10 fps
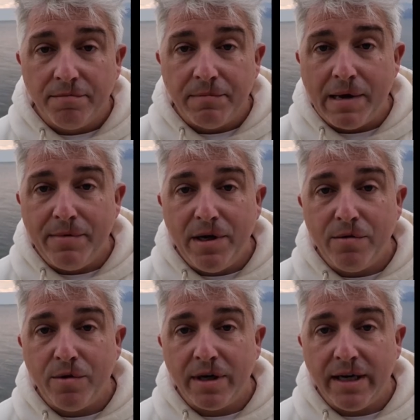Maybe you
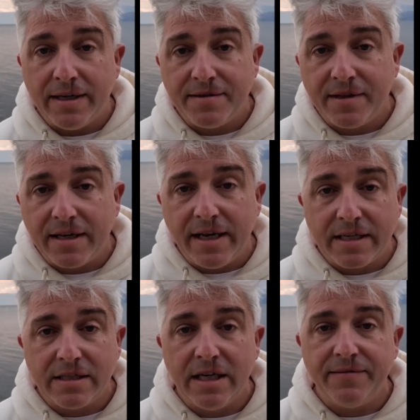want to get to that
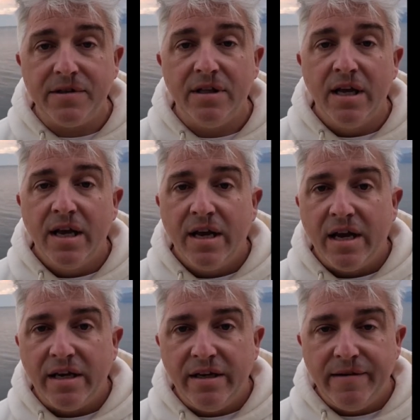next level
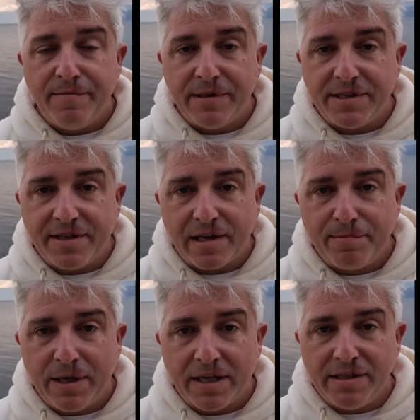and you've been stuck
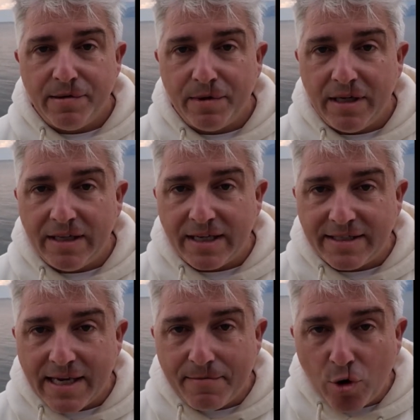because you've been in that
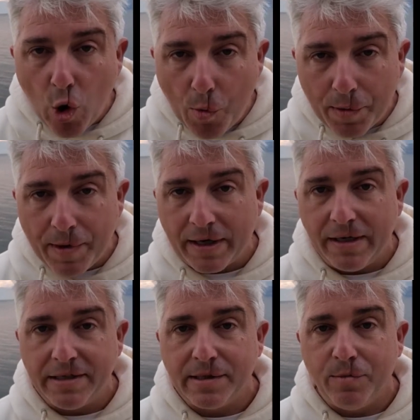same coping
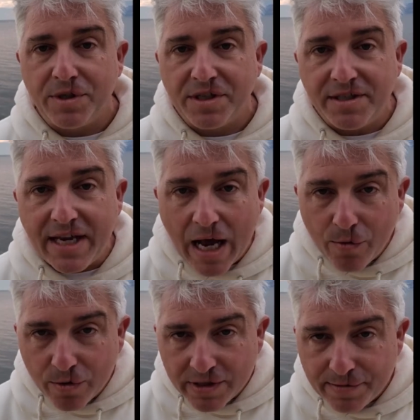mechanism, which is a
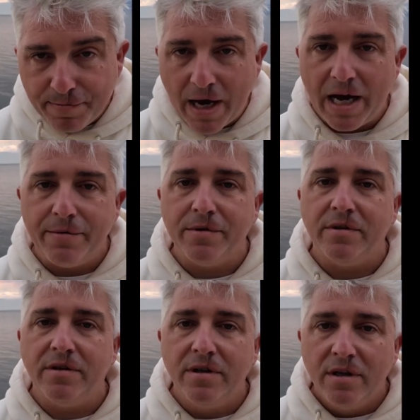downward spiral,
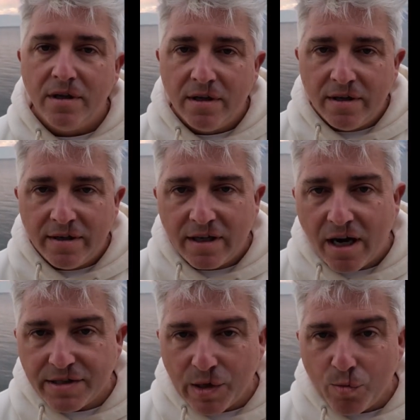
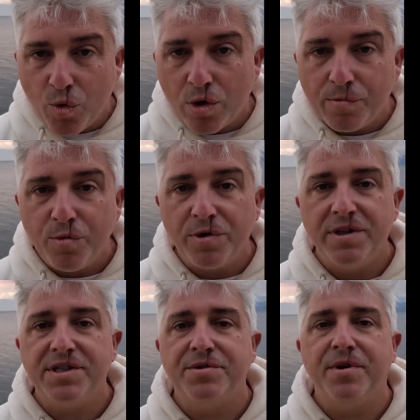causing more and more
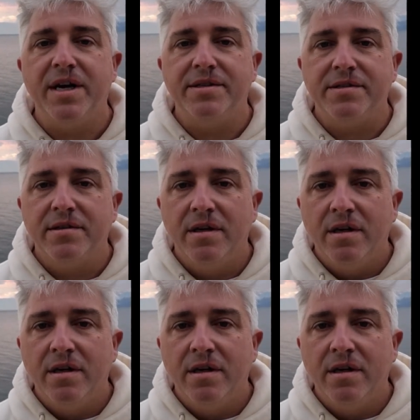distress.